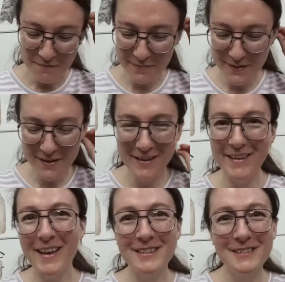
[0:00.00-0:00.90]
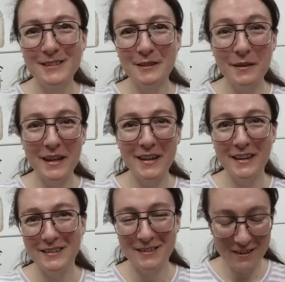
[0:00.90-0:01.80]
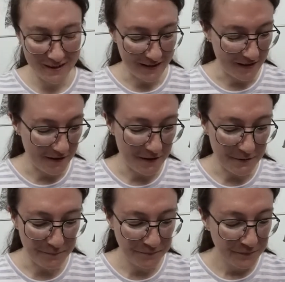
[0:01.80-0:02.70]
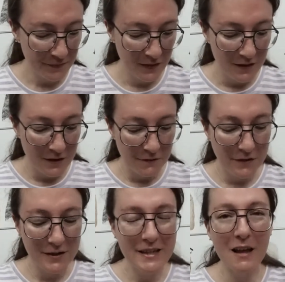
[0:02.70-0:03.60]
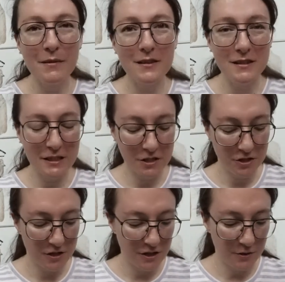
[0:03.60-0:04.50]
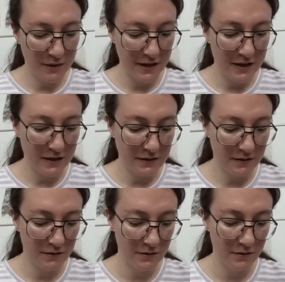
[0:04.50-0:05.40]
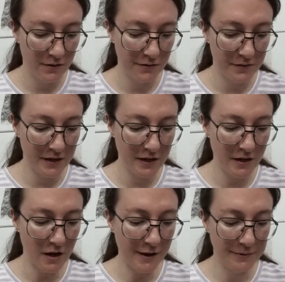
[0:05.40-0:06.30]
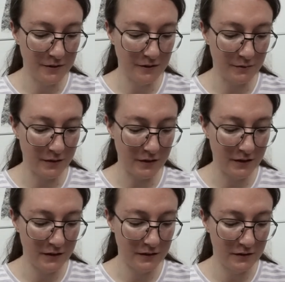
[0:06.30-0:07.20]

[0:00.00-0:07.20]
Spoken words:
But yeah, so let's go ahead and get started. For the Tabitha t-shirt, you get three options with it.